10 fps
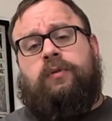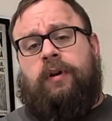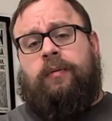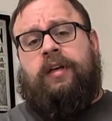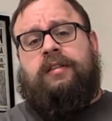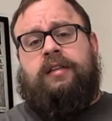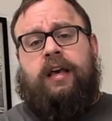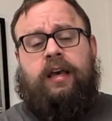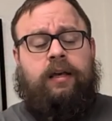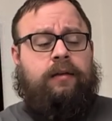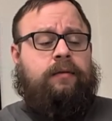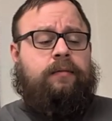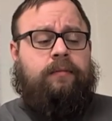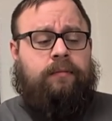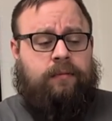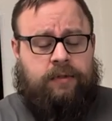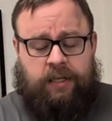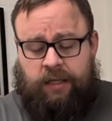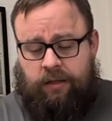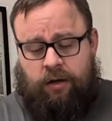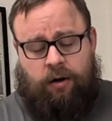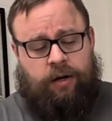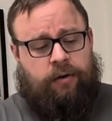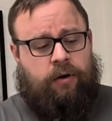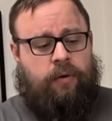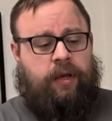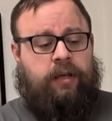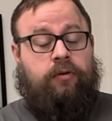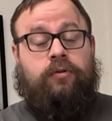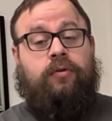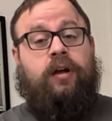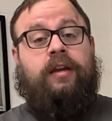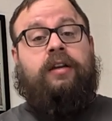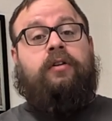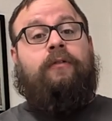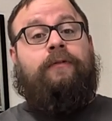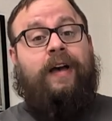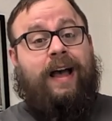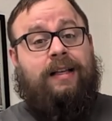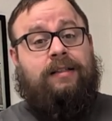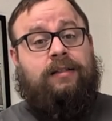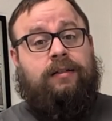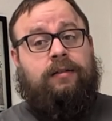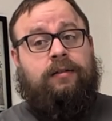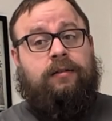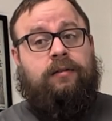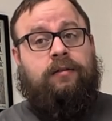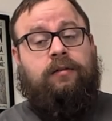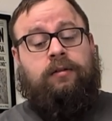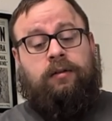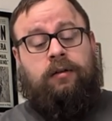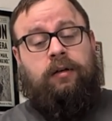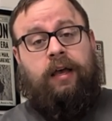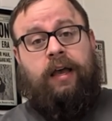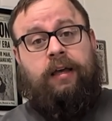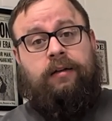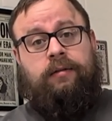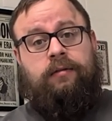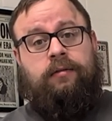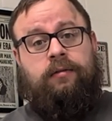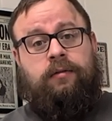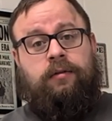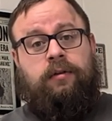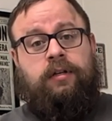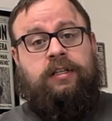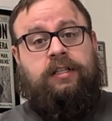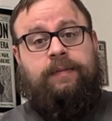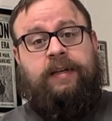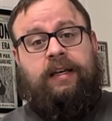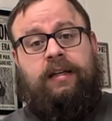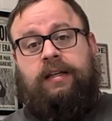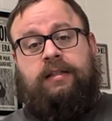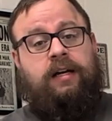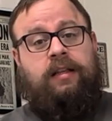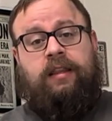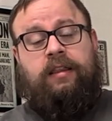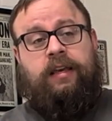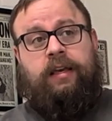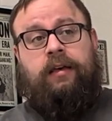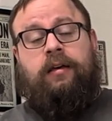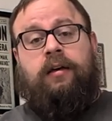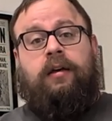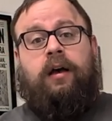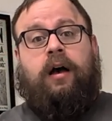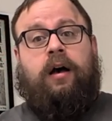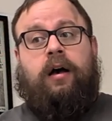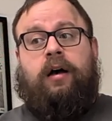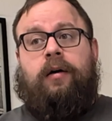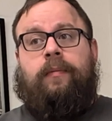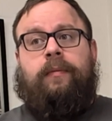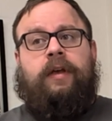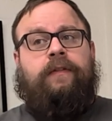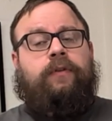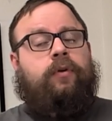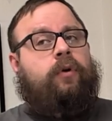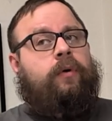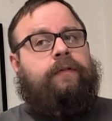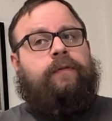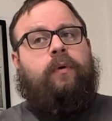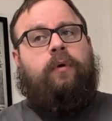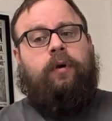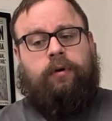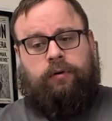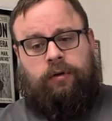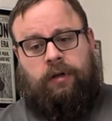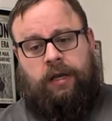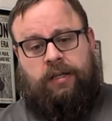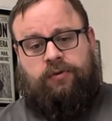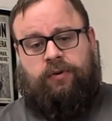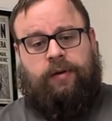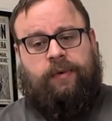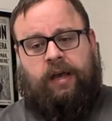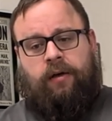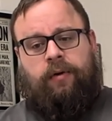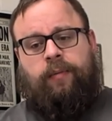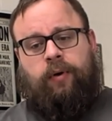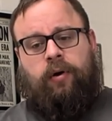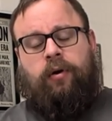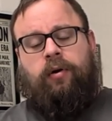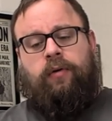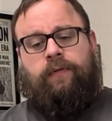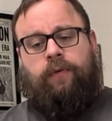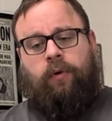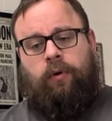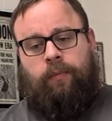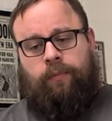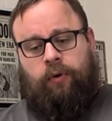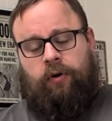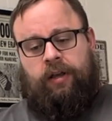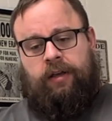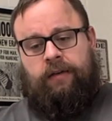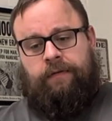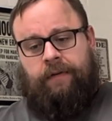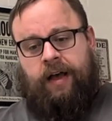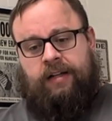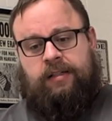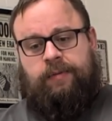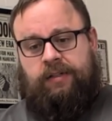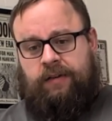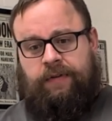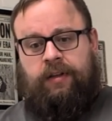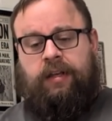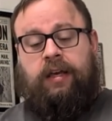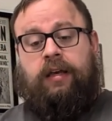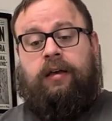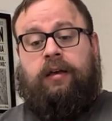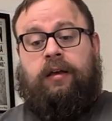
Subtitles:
20 minutes a day to get the cardio going. You do not need to go fast, okay? Speed is not the thing. If you're going for extreme calorie burn, for burning fat specifically,